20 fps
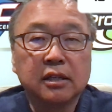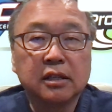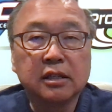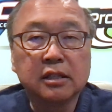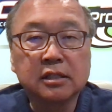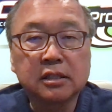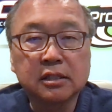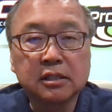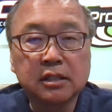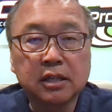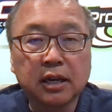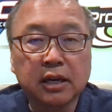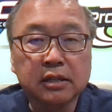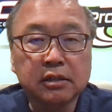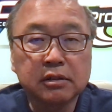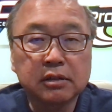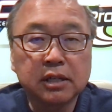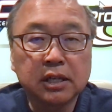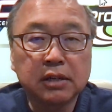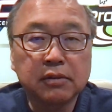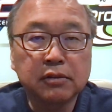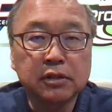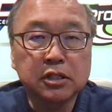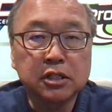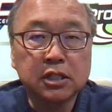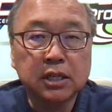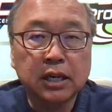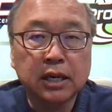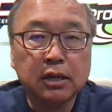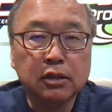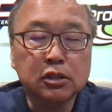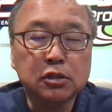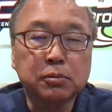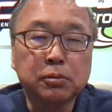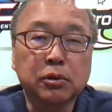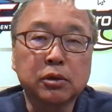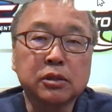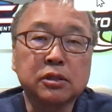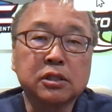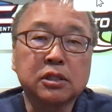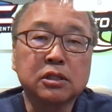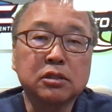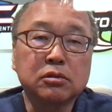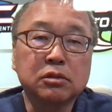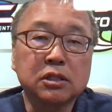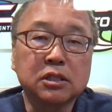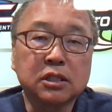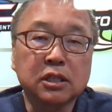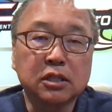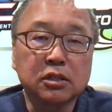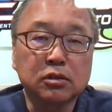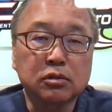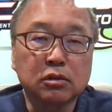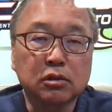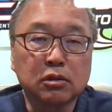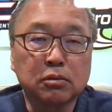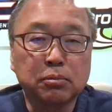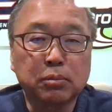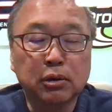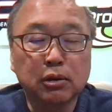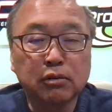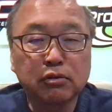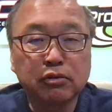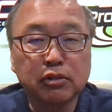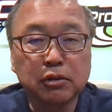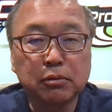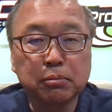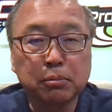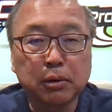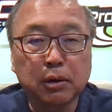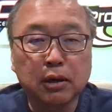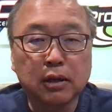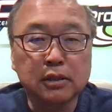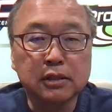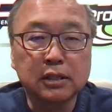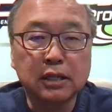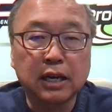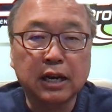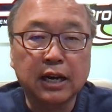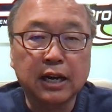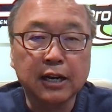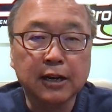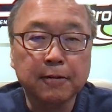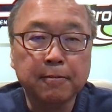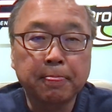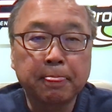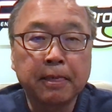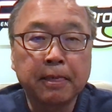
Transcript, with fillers: This is Dr. David Chao, Sports Injury Central, Pro Football Doc.